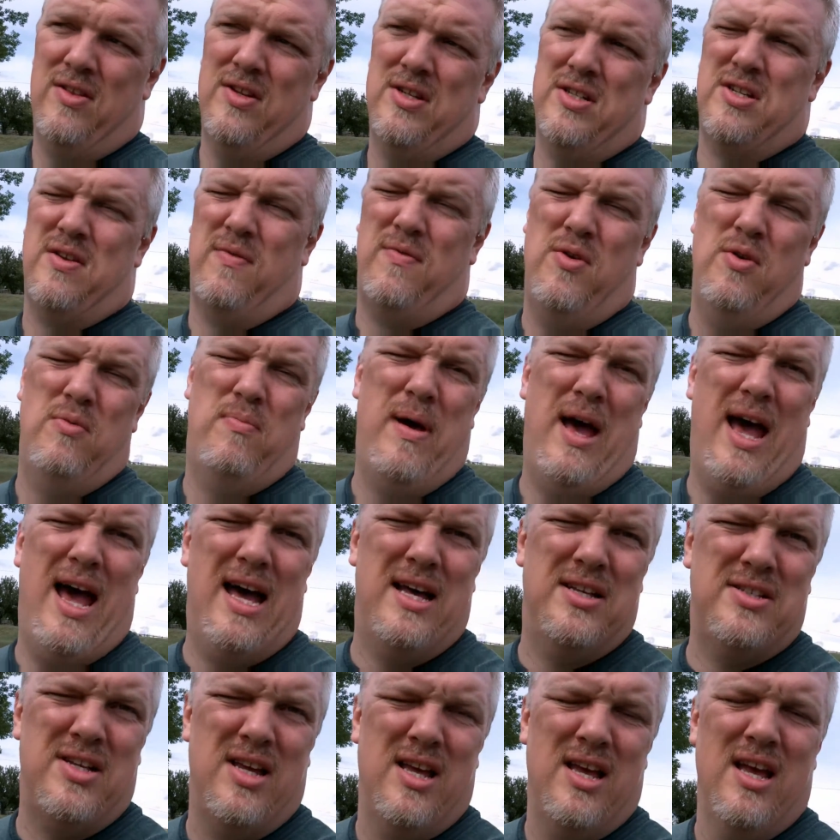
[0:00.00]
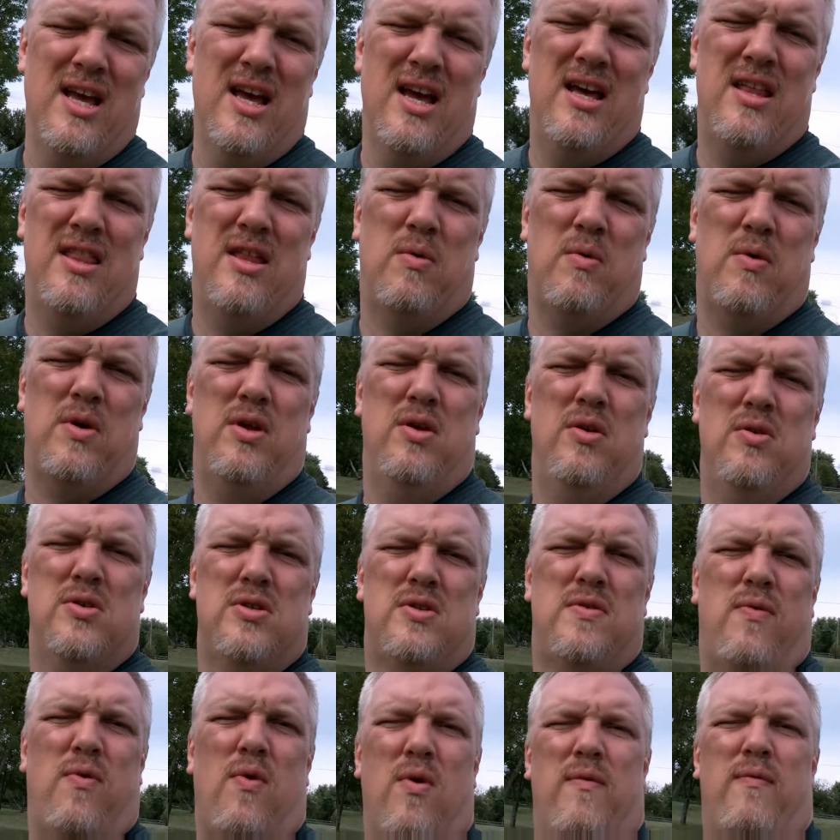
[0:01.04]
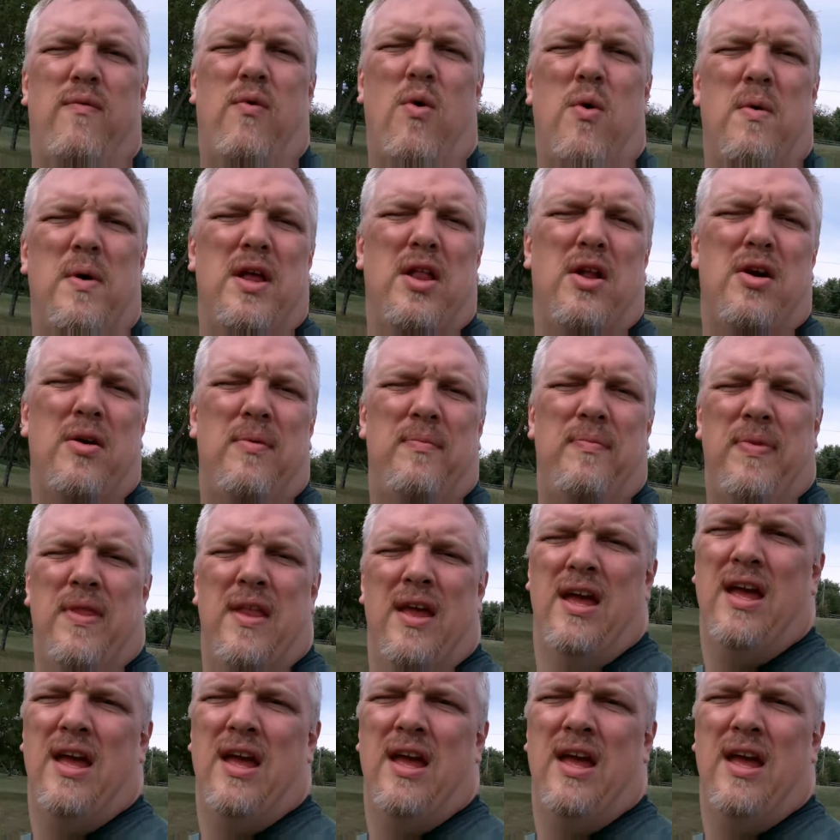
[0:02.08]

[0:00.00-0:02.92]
There's just a few paths that were used for a four-wheeler.